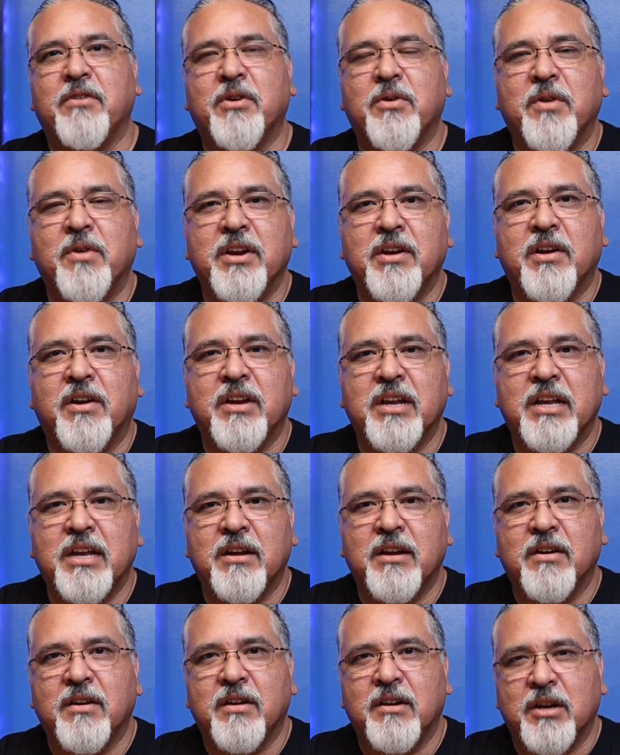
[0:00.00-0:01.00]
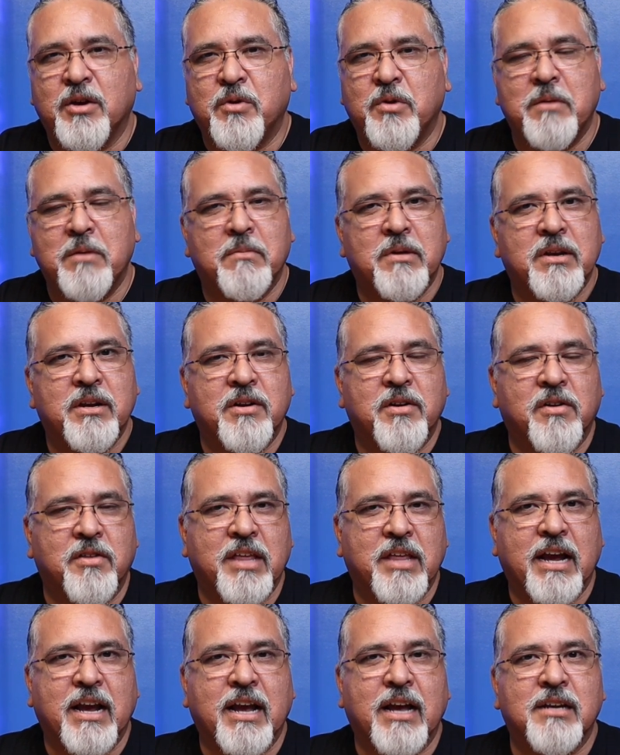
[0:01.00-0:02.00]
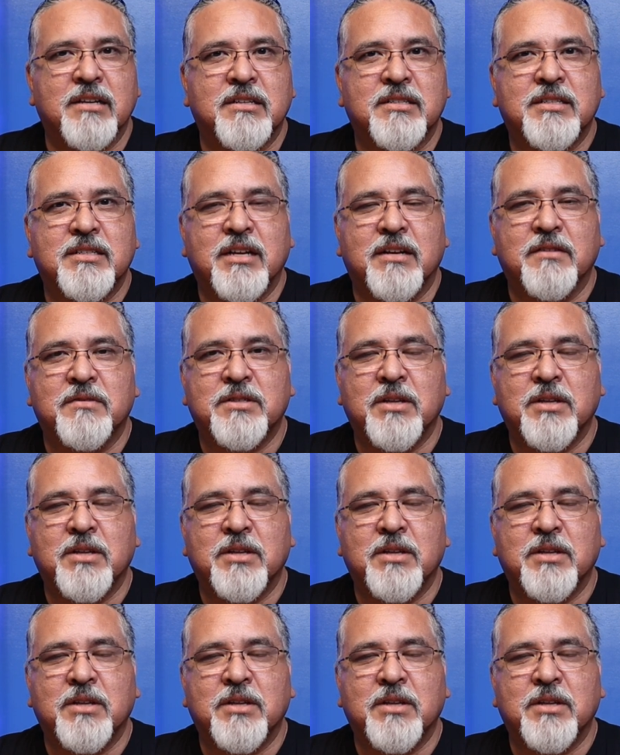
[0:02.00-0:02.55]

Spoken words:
going on here and equipment and all that kind of stuff.